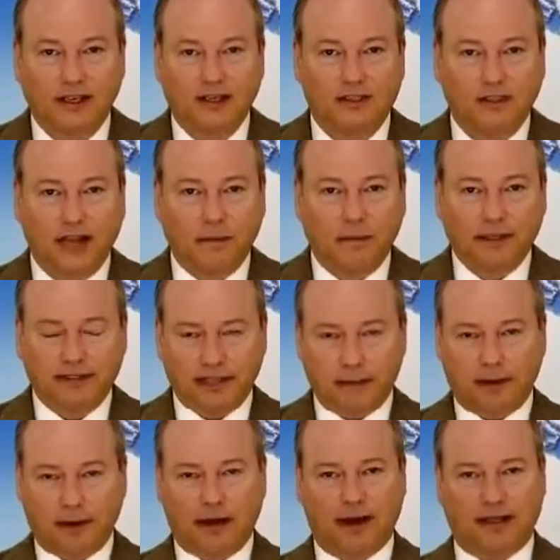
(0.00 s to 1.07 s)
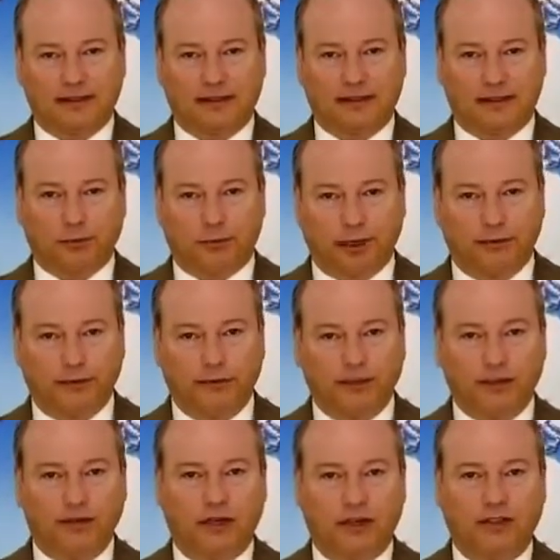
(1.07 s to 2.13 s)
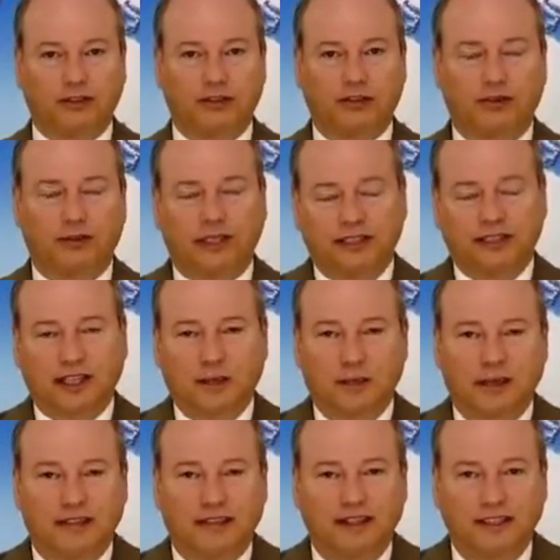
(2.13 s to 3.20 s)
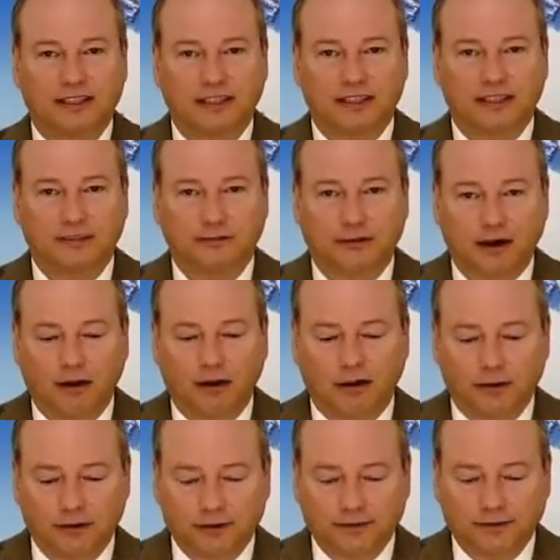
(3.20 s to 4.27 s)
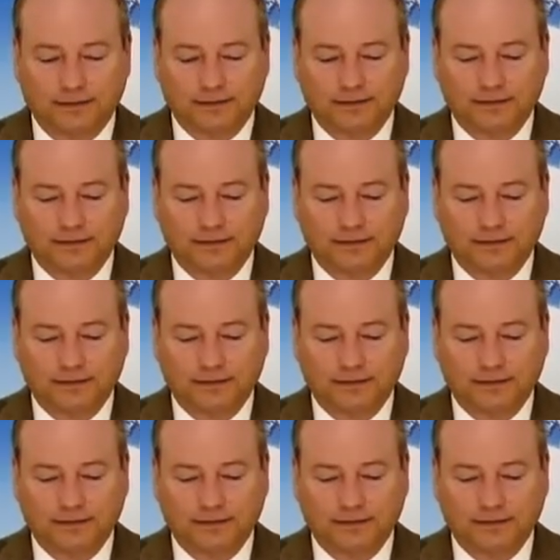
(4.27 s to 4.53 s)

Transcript: So let me summarize this brief introduction to Transcendental Meditation as follows.